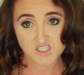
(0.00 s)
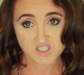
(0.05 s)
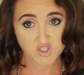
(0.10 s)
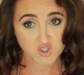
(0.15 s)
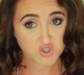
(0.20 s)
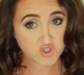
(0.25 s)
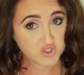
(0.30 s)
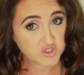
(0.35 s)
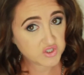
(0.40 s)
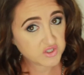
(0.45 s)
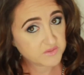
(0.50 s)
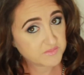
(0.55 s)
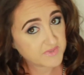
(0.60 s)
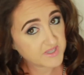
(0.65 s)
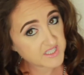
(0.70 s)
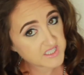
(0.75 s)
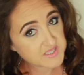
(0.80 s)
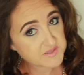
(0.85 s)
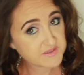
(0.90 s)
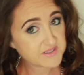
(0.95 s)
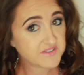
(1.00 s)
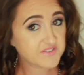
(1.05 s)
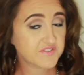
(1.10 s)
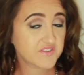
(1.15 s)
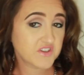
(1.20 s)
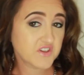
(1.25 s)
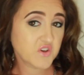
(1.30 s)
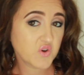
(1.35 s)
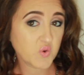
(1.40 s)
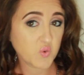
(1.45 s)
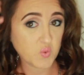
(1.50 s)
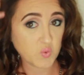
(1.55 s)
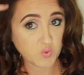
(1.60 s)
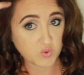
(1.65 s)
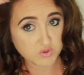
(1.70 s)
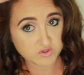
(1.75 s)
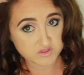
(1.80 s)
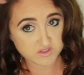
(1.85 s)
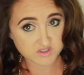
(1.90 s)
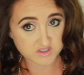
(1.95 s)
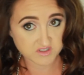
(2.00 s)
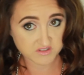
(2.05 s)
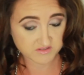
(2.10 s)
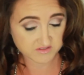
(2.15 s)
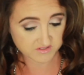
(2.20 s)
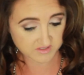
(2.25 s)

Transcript: Curled makes me feel old.